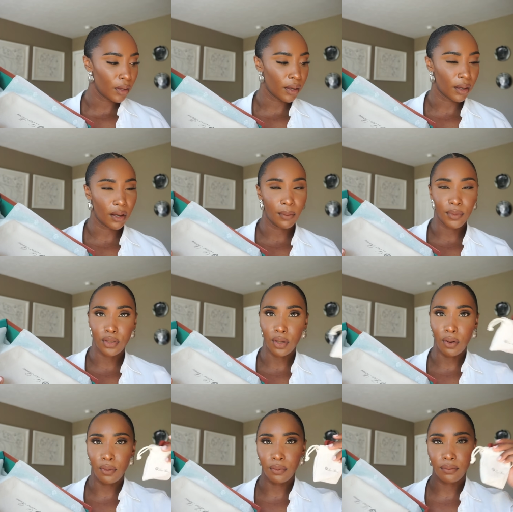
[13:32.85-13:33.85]
Um,
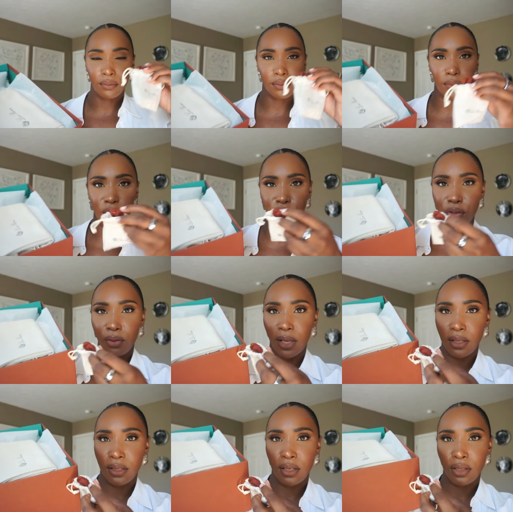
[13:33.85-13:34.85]
so the
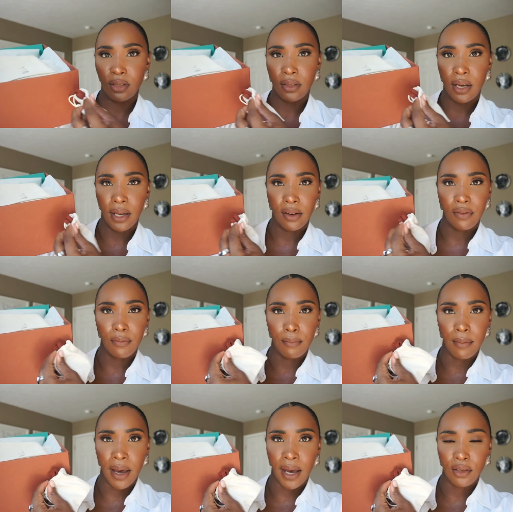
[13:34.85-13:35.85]
shoelaces kind of
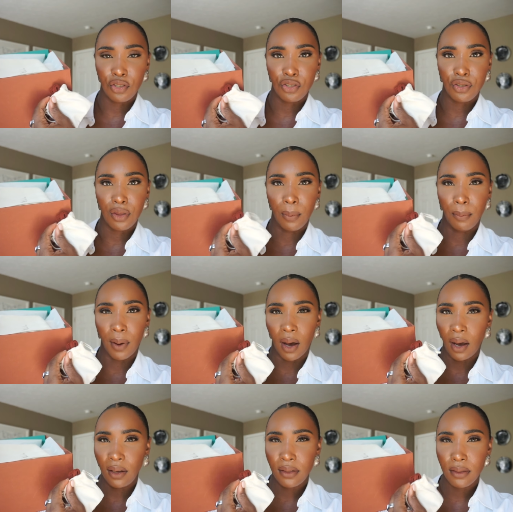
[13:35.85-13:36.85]
match the
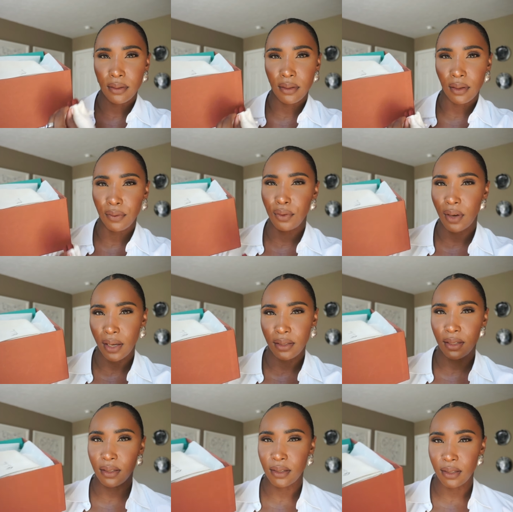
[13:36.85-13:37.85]
box, if you guys
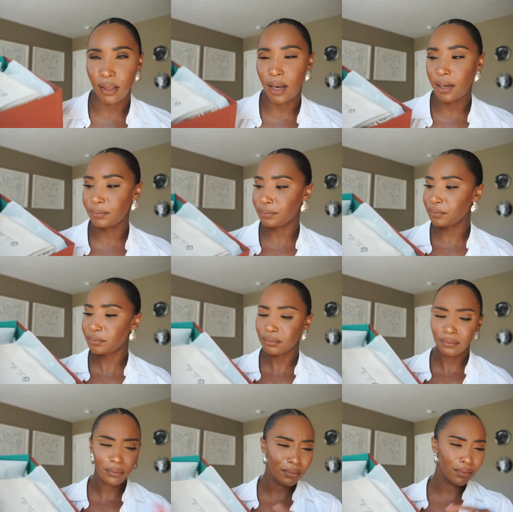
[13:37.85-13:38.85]
can see that.
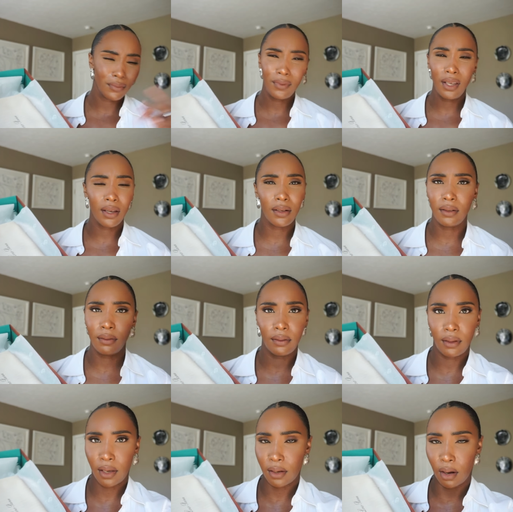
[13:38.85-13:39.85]
And
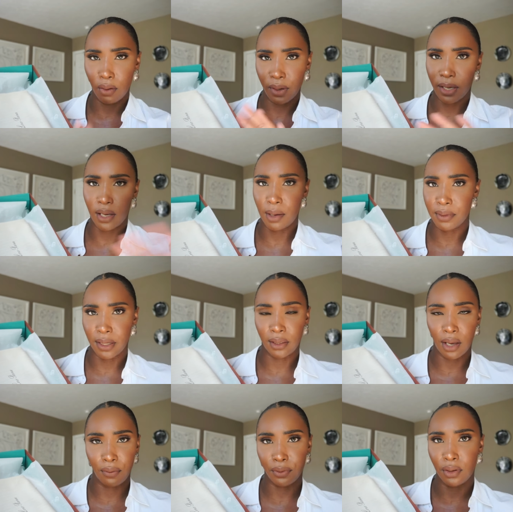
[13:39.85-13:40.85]
it all it comes like
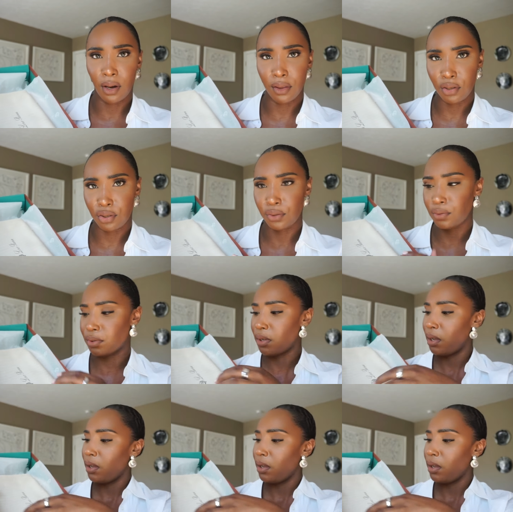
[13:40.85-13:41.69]
that for all the shoes.